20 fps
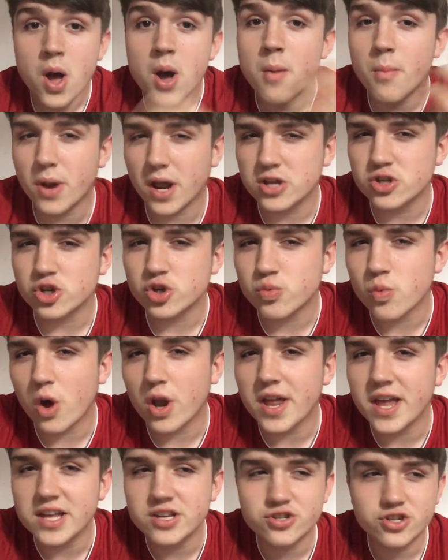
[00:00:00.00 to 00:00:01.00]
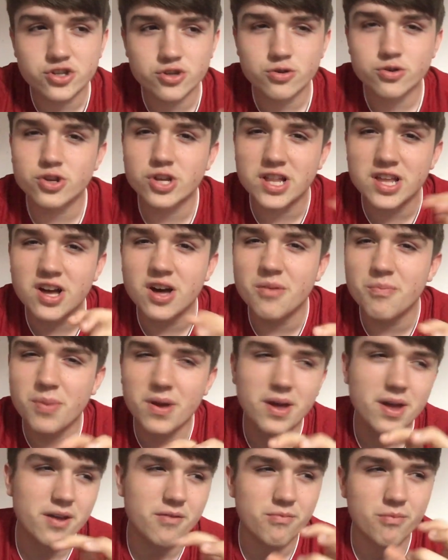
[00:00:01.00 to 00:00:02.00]
but I just want to introduce a little
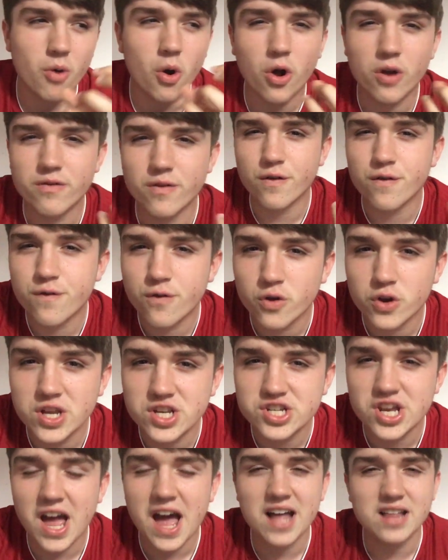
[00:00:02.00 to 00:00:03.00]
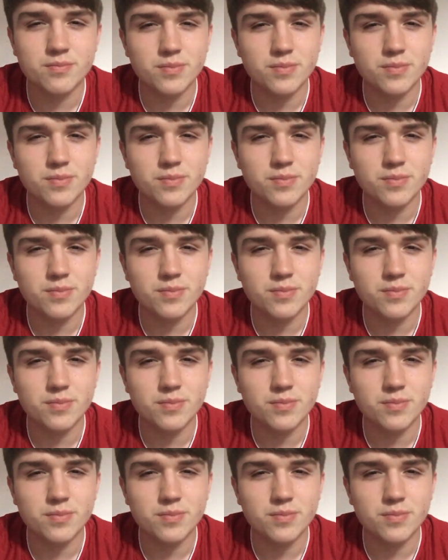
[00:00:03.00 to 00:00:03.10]
bit of more funny side,